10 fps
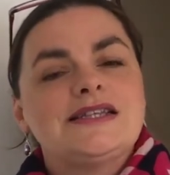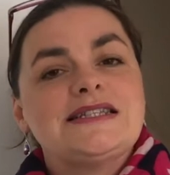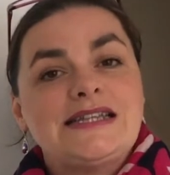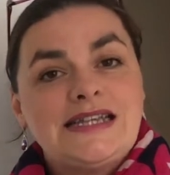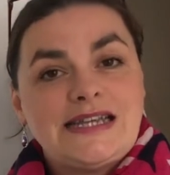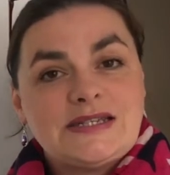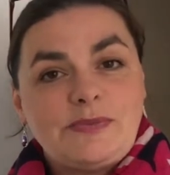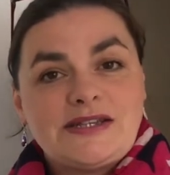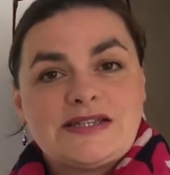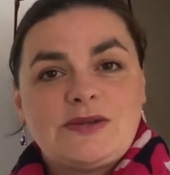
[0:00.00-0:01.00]
didn't need to
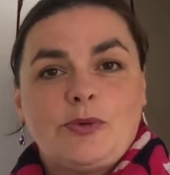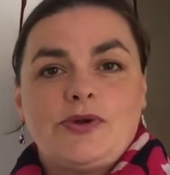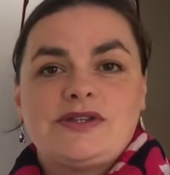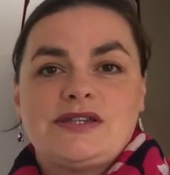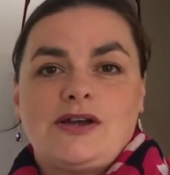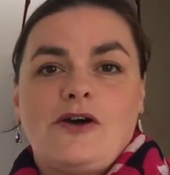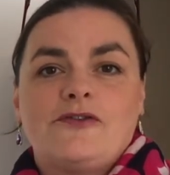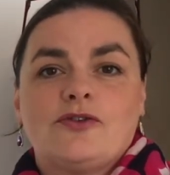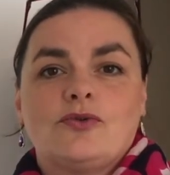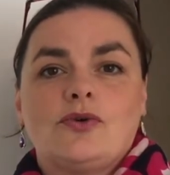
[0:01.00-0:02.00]
be disappointed
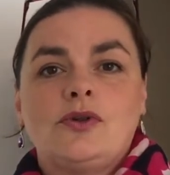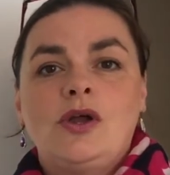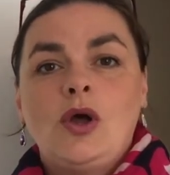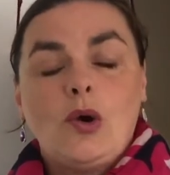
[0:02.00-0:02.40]
after all,